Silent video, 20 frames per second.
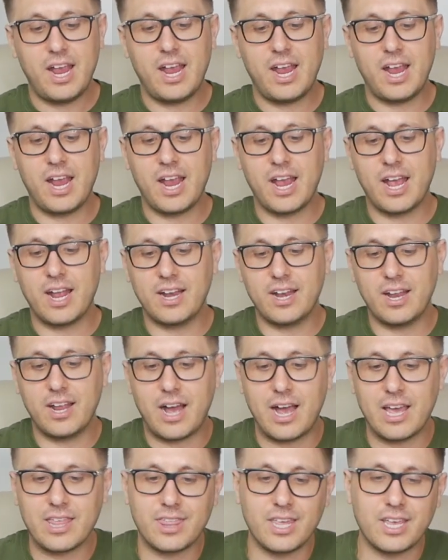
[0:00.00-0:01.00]
And
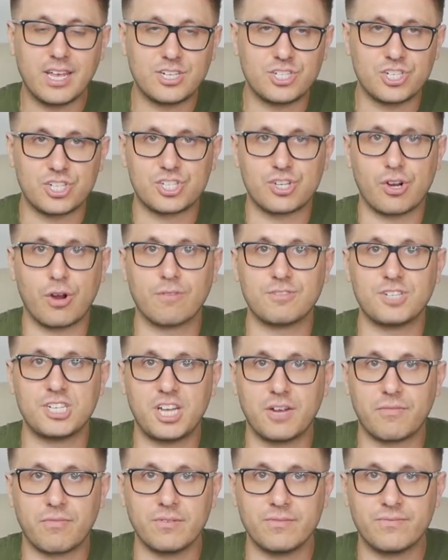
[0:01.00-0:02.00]
I think it just serves a
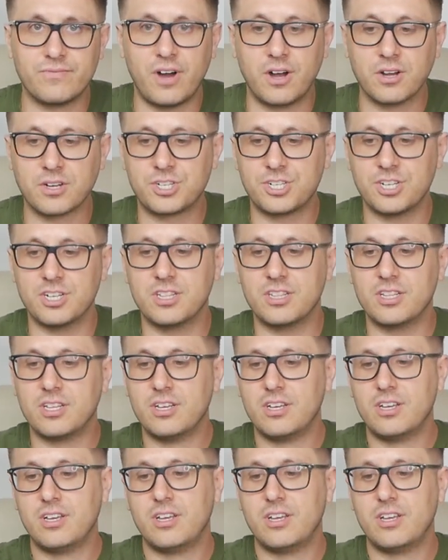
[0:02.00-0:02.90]
different function.